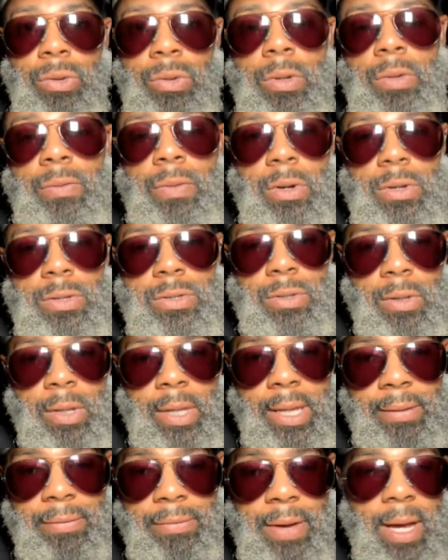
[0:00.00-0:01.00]

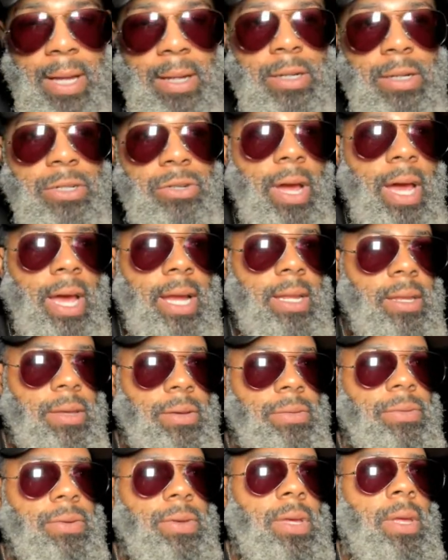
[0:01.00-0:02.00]
universally find
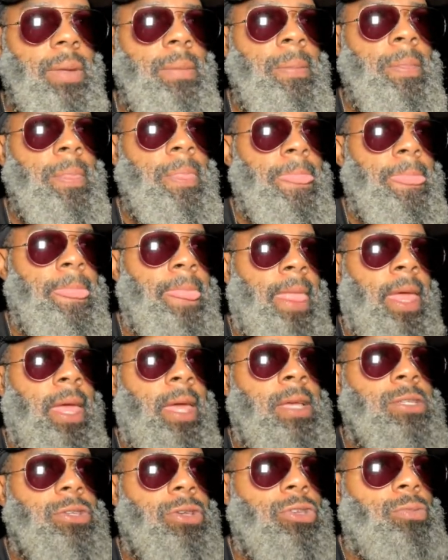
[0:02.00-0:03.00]
attractive.
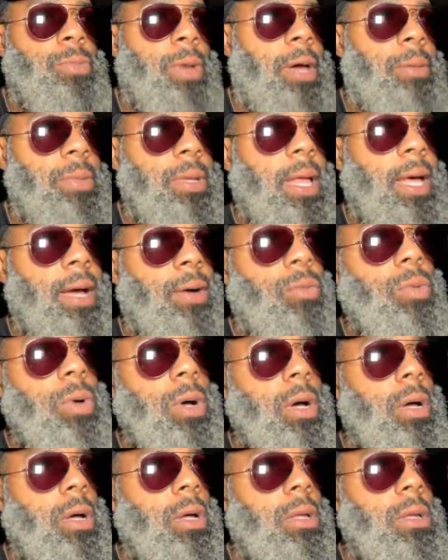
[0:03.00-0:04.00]
So you might be like,
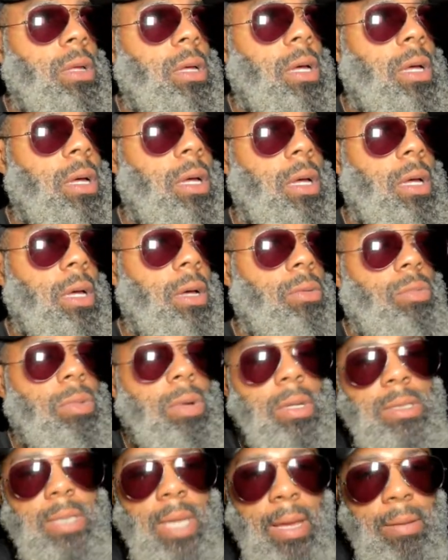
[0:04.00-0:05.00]
well, what
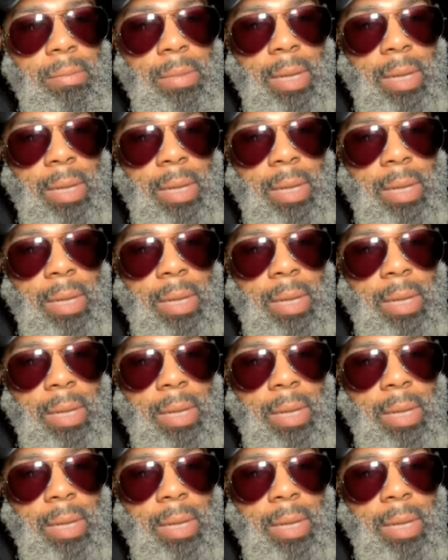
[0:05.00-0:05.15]
does that